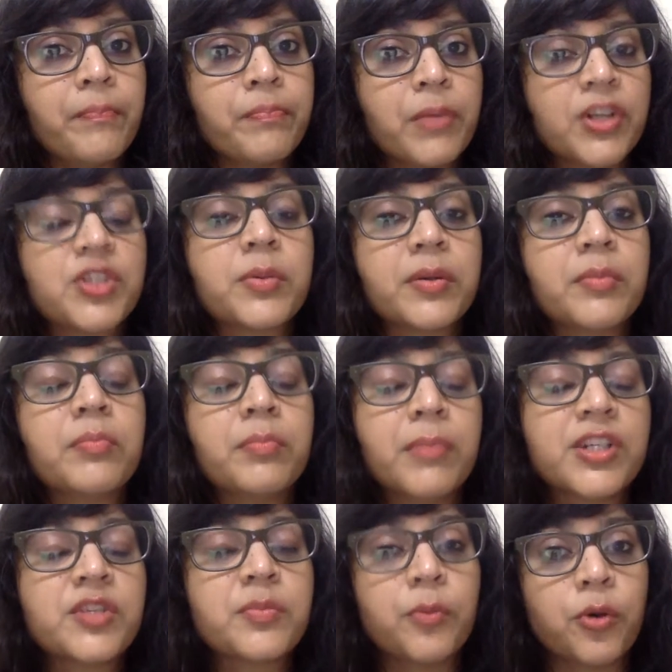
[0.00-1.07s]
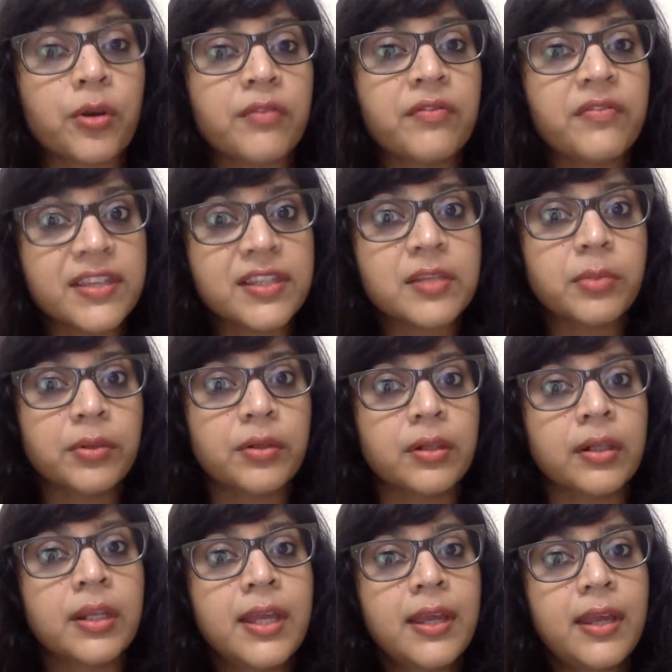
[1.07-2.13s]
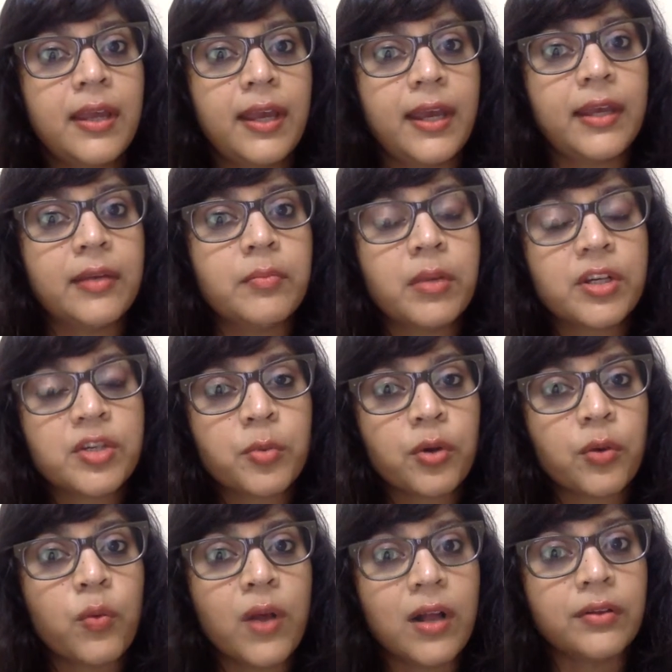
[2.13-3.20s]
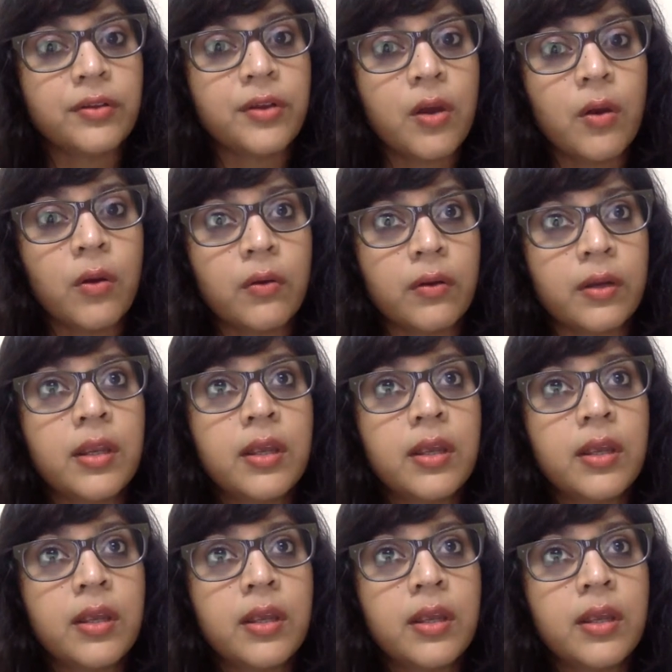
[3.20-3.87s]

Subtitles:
much more visible and much more well known.